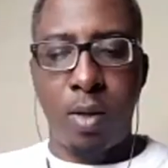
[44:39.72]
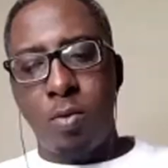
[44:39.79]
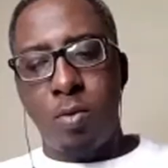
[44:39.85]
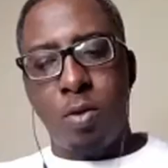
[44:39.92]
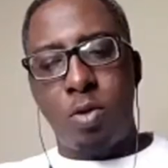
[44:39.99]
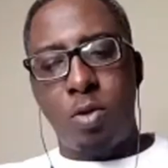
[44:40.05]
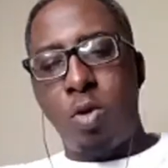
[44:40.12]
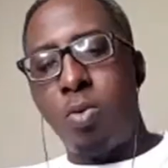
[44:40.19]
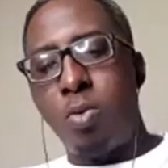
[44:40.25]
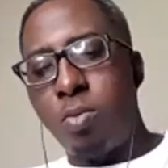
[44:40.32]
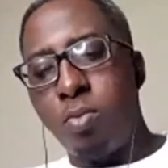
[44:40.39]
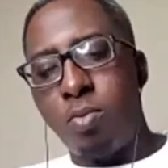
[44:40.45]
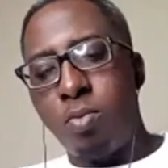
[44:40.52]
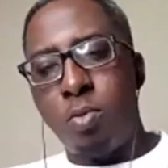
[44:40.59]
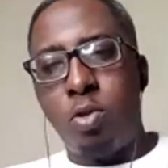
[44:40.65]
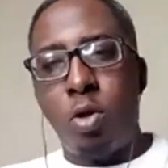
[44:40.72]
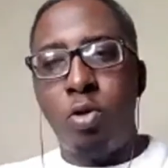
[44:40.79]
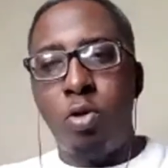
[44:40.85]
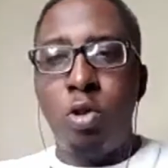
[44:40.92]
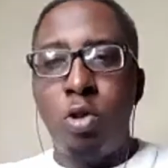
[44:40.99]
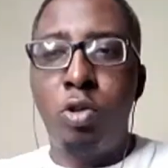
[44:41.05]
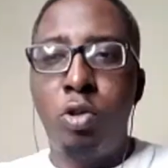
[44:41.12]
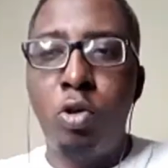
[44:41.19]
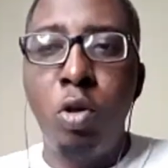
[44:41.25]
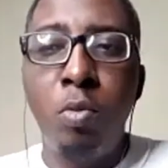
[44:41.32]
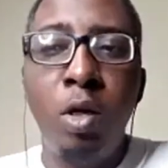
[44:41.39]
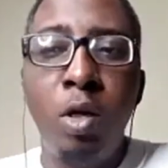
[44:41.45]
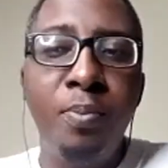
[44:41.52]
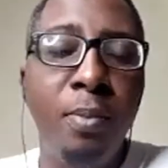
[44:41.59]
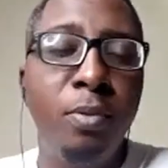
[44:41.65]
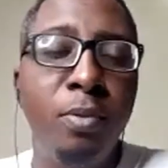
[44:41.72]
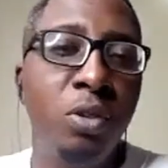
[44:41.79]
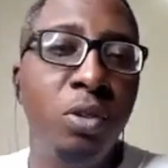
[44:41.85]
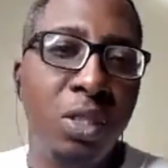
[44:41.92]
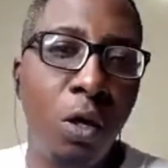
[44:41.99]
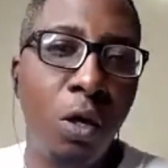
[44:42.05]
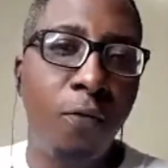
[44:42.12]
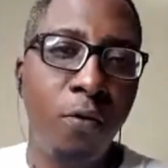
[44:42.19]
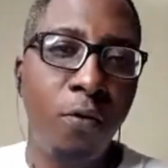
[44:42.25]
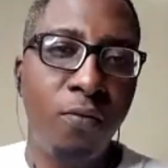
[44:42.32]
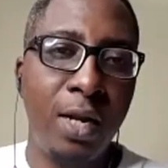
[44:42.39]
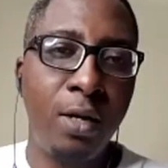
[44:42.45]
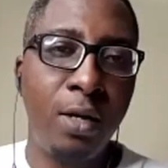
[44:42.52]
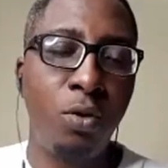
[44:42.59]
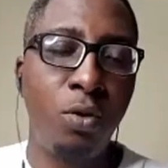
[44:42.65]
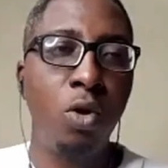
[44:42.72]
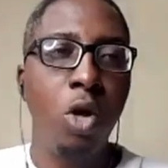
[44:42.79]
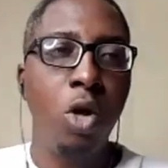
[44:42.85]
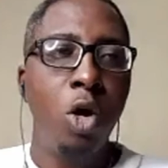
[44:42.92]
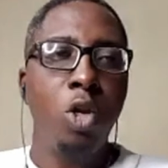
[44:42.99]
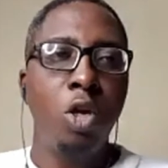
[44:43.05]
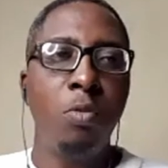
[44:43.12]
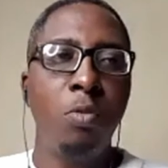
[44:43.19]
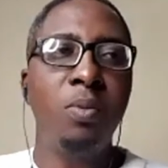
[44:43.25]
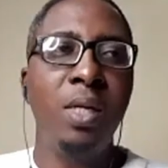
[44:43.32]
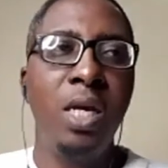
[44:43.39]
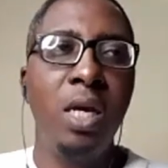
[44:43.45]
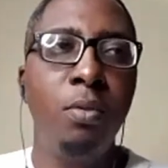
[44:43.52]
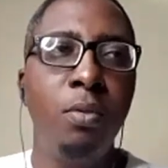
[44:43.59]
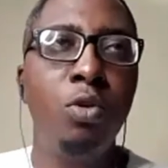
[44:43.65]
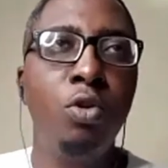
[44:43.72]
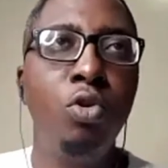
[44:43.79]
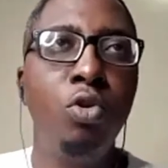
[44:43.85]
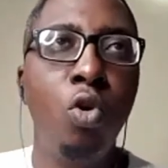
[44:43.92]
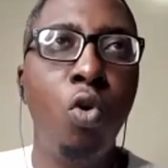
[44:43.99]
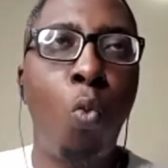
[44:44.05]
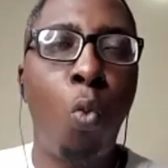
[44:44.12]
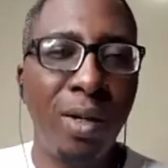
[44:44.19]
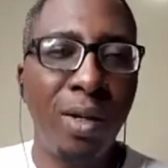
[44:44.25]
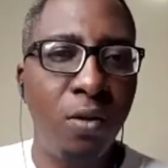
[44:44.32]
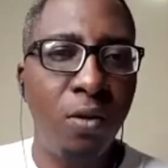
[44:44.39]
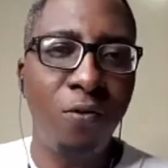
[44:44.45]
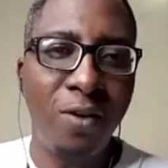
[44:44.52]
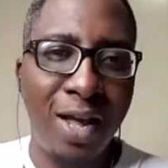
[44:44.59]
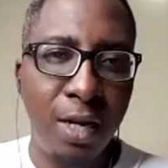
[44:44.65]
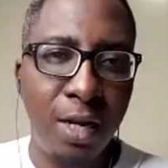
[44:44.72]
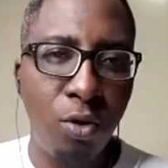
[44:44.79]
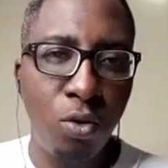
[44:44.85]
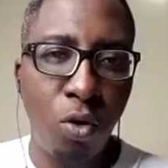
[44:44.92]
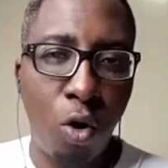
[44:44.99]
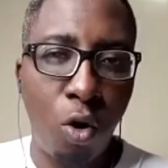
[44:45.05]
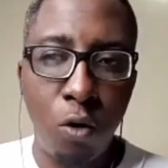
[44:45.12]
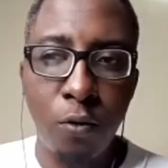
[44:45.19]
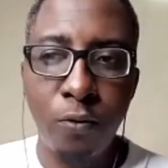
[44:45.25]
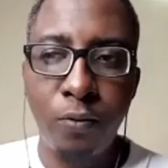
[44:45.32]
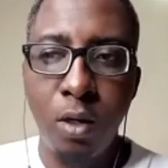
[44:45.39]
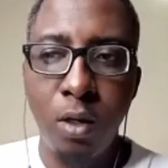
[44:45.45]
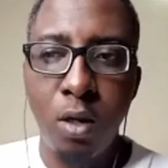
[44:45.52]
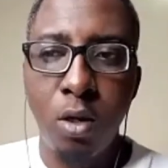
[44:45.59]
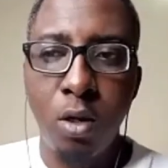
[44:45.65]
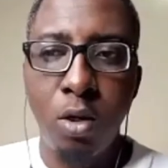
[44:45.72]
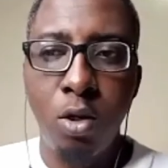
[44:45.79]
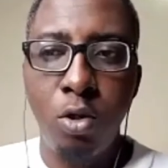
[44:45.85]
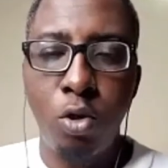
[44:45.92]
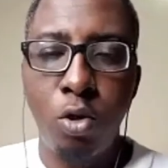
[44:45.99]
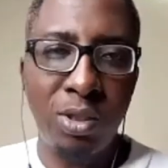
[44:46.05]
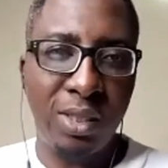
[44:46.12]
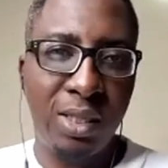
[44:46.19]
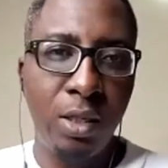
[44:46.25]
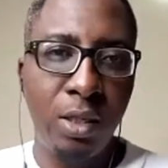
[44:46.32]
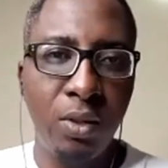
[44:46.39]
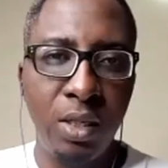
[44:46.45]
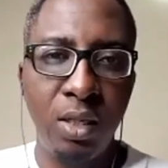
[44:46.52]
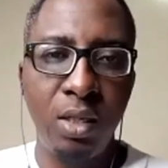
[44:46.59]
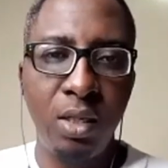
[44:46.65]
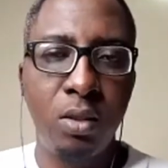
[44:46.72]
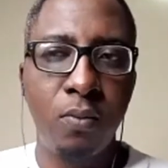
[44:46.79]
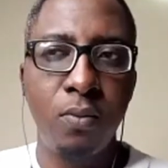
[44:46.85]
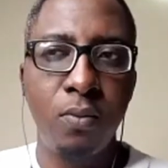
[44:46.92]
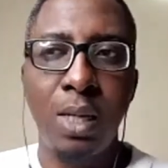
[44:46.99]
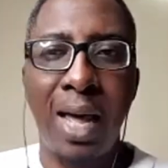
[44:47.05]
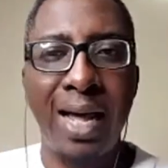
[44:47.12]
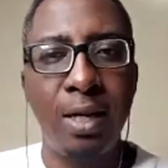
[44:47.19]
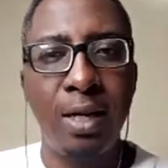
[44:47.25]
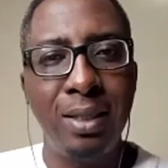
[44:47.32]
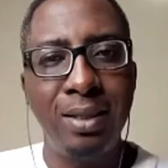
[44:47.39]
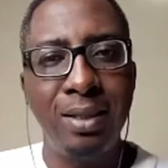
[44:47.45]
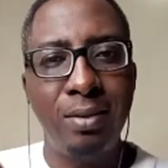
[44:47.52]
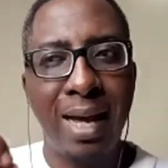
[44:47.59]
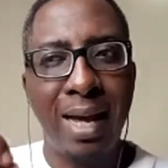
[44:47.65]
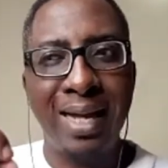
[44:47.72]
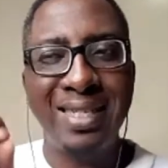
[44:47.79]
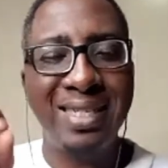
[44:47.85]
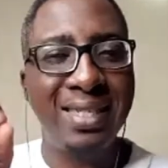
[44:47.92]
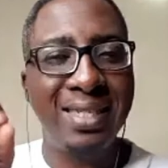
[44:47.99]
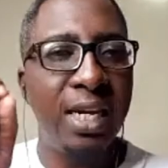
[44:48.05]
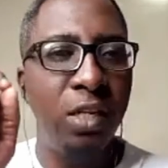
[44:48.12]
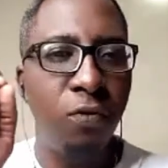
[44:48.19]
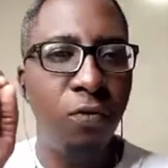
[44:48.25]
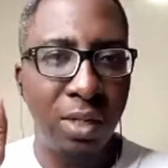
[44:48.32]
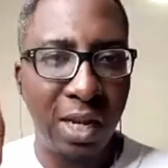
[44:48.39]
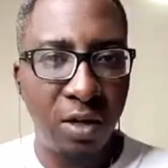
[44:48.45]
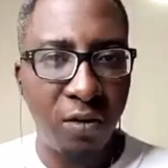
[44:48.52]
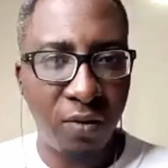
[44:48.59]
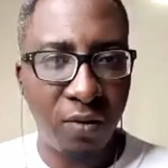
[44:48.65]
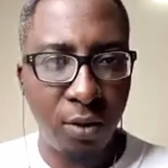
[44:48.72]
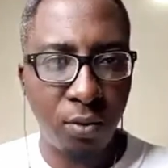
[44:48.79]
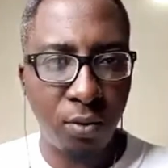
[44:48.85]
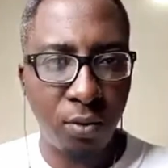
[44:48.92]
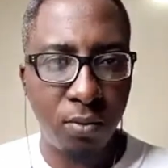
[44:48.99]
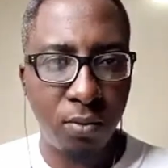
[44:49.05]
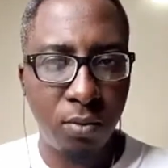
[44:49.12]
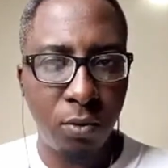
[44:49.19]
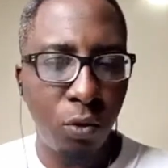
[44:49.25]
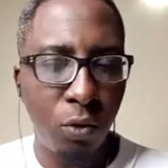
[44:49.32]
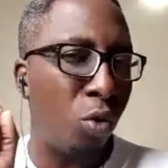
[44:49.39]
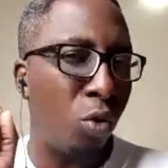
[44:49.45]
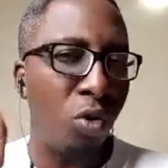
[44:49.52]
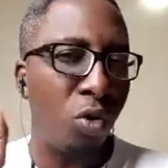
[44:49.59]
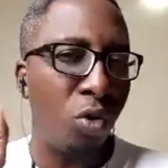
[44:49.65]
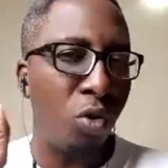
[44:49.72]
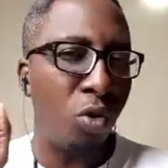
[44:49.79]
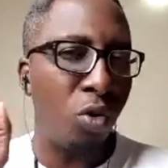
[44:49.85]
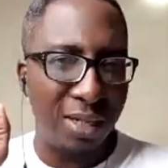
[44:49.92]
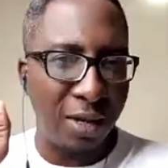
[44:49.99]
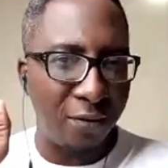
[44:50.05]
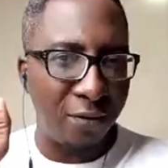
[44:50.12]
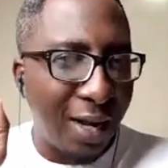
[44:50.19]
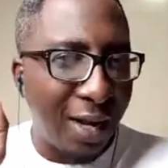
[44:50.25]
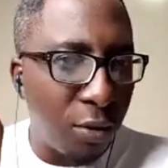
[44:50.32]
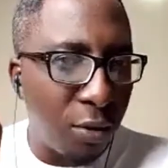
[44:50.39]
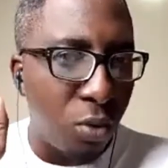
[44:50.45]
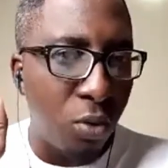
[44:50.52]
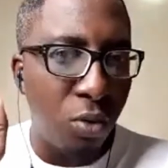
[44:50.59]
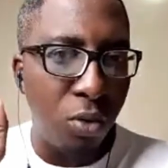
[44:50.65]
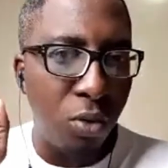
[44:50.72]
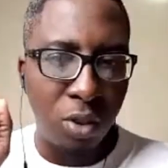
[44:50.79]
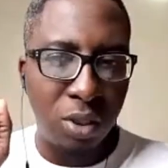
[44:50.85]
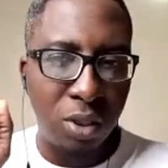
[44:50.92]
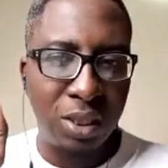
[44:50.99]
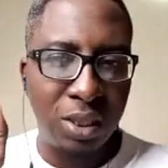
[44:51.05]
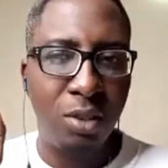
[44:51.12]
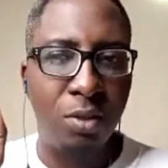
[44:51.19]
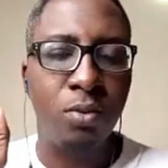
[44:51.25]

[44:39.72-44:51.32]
So you must be able to sell for value. You must be able to know what the value of your skill is and sell it for that value. Don't undervalue your skill,